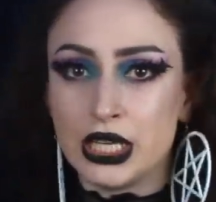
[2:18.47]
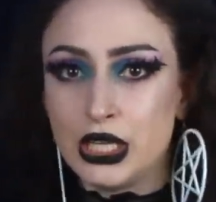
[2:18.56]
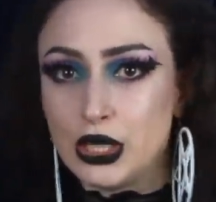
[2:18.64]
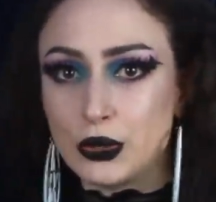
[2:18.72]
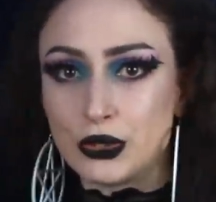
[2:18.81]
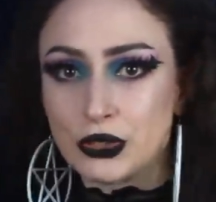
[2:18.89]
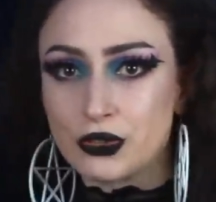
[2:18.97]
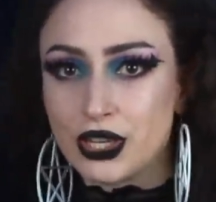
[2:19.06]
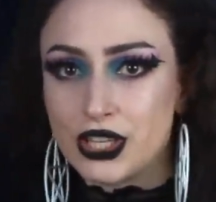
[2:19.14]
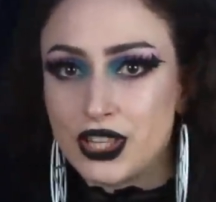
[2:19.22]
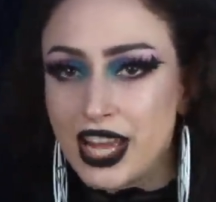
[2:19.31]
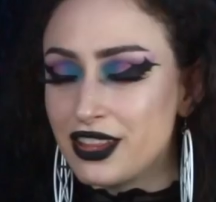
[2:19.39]
you know,
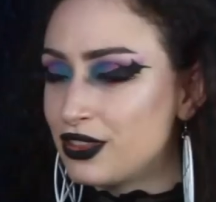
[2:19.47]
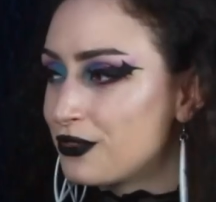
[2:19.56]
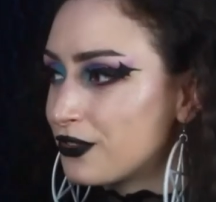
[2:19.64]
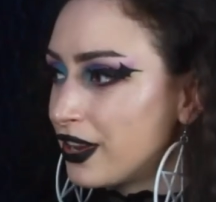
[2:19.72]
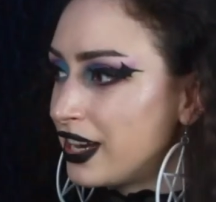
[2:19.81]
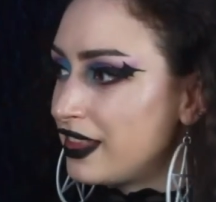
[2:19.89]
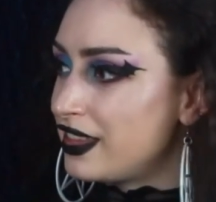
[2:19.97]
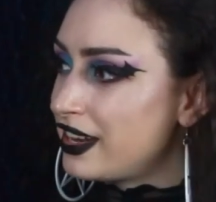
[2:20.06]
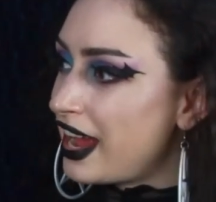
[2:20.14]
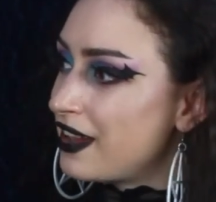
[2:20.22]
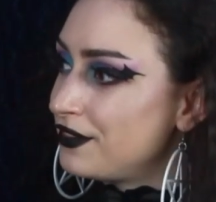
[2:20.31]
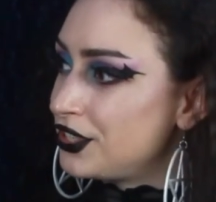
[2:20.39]
scrunch that in the front and then
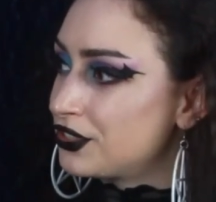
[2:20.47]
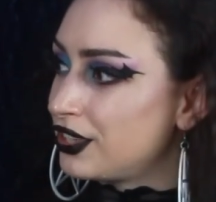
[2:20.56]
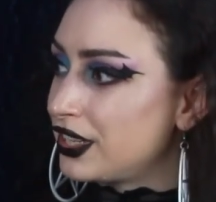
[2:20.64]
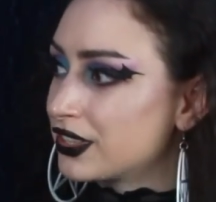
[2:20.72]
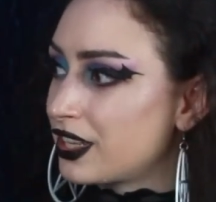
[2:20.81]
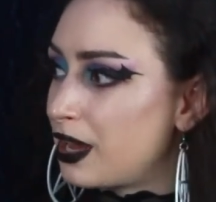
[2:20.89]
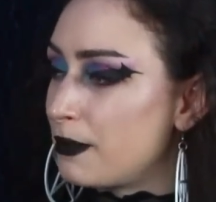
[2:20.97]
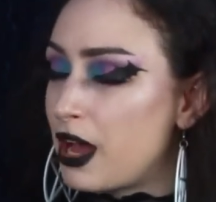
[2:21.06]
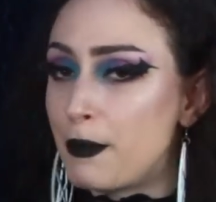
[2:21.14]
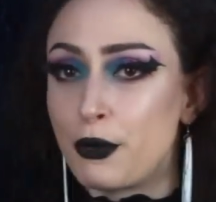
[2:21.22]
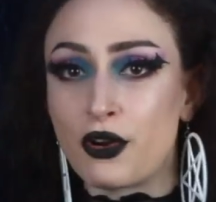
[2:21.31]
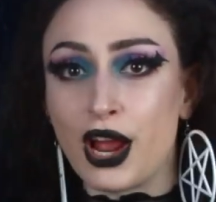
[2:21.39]
have the strings come
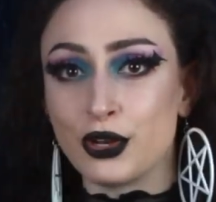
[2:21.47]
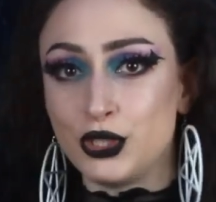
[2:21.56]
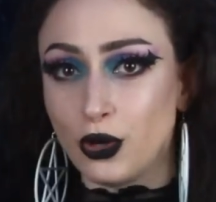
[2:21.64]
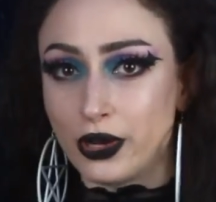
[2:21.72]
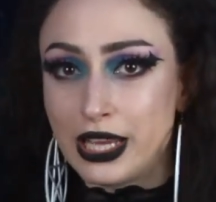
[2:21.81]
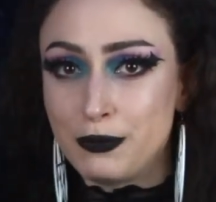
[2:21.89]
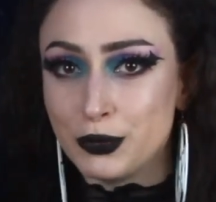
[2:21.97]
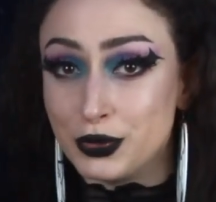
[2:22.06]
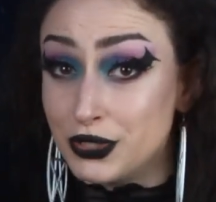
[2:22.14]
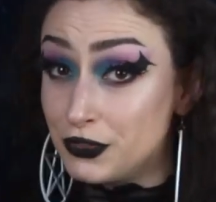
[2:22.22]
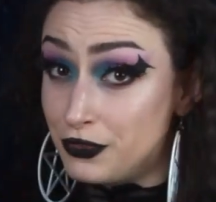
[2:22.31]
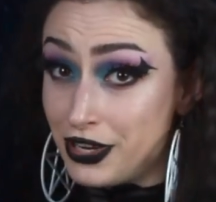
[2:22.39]
up around your hips,
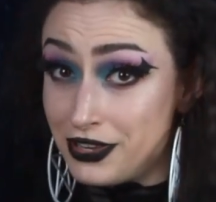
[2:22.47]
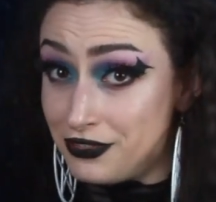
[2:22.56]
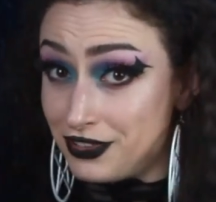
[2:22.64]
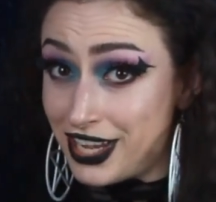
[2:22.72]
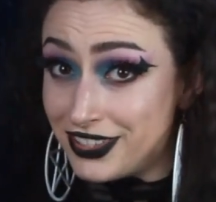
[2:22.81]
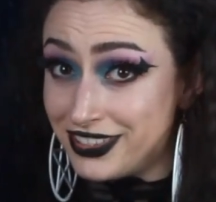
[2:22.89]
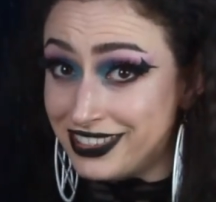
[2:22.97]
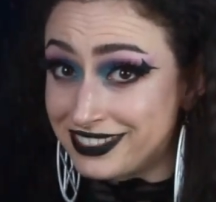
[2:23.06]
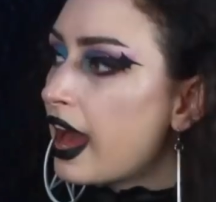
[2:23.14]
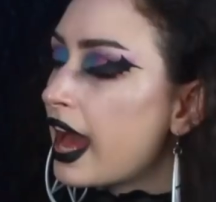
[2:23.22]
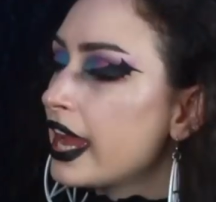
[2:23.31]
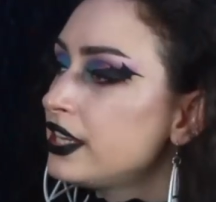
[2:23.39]
which is very flattering.
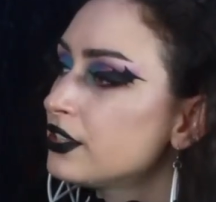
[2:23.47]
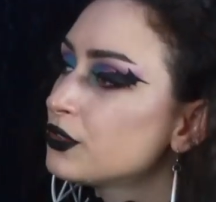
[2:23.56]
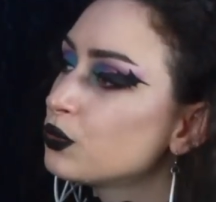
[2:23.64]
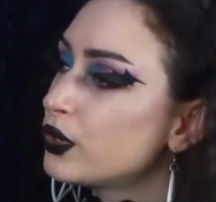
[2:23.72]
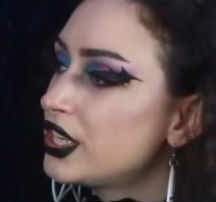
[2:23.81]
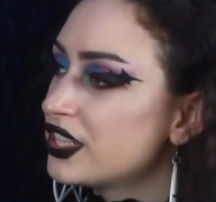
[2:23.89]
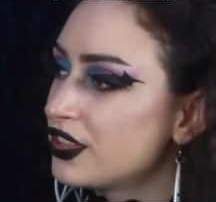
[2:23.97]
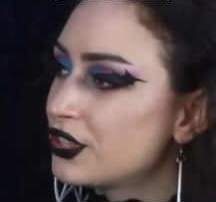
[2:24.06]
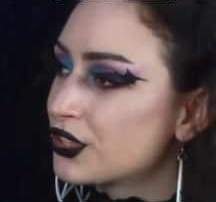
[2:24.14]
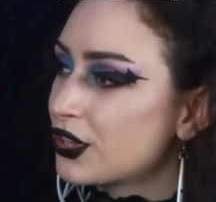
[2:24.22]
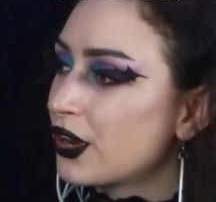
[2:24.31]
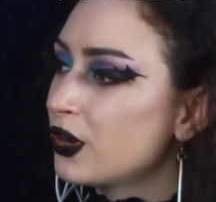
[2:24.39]
I just wish that the
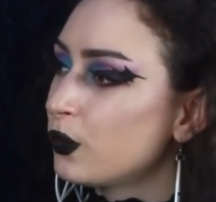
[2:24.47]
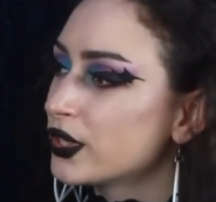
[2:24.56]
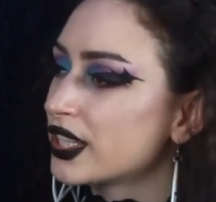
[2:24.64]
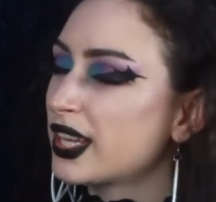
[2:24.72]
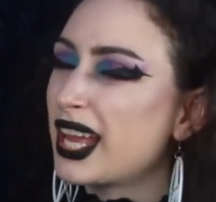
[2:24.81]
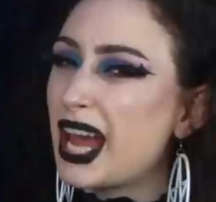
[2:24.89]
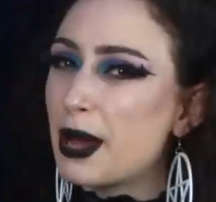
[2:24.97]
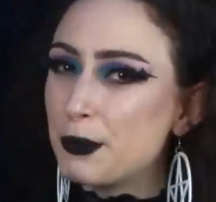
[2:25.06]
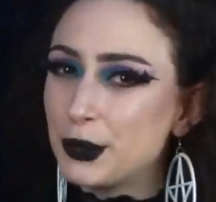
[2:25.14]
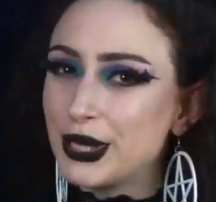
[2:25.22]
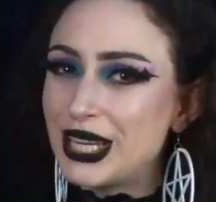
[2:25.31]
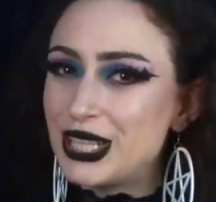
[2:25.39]
skirt was a
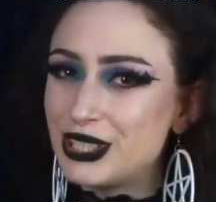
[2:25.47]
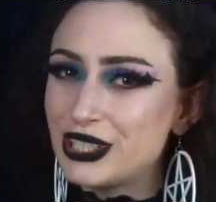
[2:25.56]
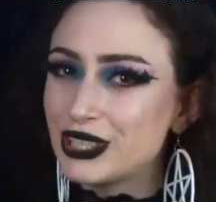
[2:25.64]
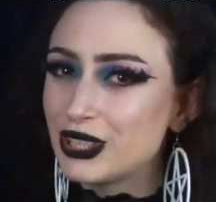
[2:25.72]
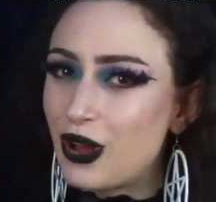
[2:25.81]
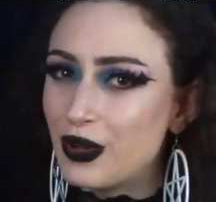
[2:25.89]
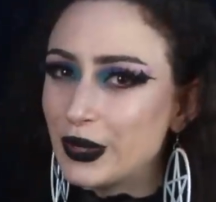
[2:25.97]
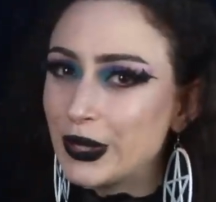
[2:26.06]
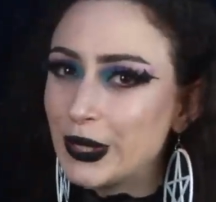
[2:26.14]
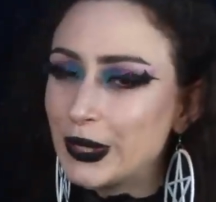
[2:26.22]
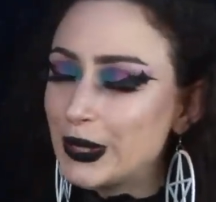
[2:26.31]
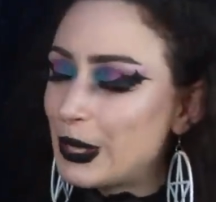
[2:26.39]
couple of inches
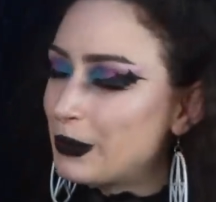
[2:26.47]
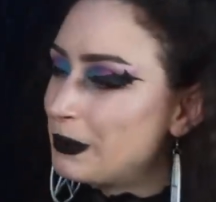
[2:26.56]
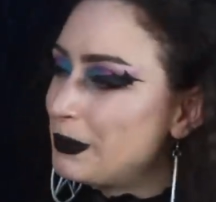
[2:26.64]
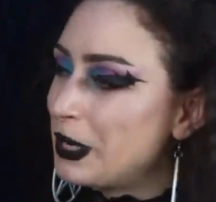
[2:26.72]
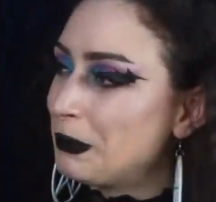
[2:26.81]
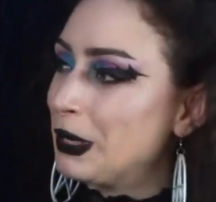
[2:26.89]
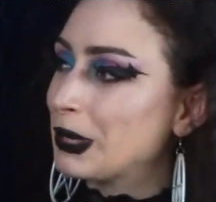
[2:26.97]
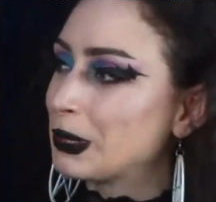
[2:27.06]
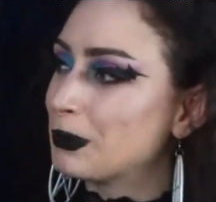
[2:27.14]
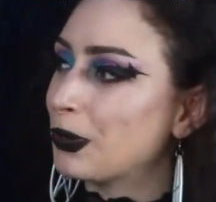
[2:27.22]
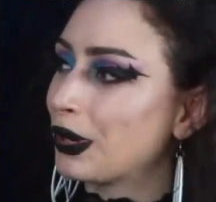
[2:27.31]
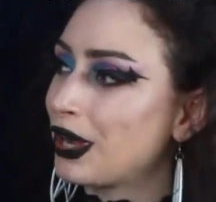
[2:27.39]
longer. That would make me a
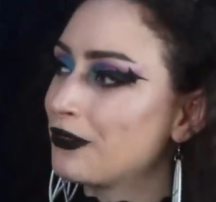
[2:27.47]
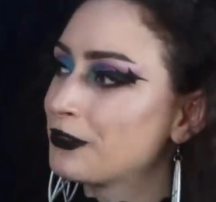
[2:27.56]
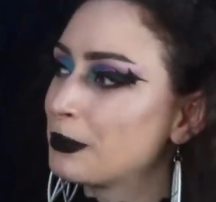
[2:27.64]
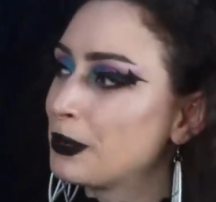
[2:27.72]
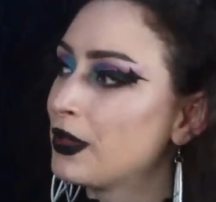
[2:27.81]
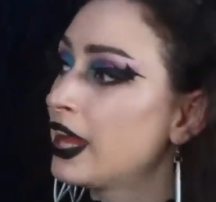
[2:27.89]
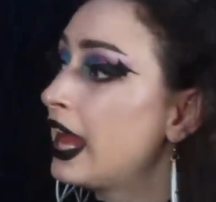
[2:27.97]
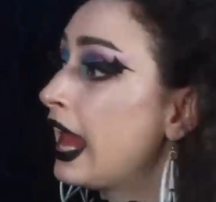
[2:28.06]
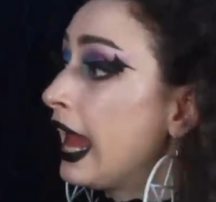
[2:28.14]
little more comfortable.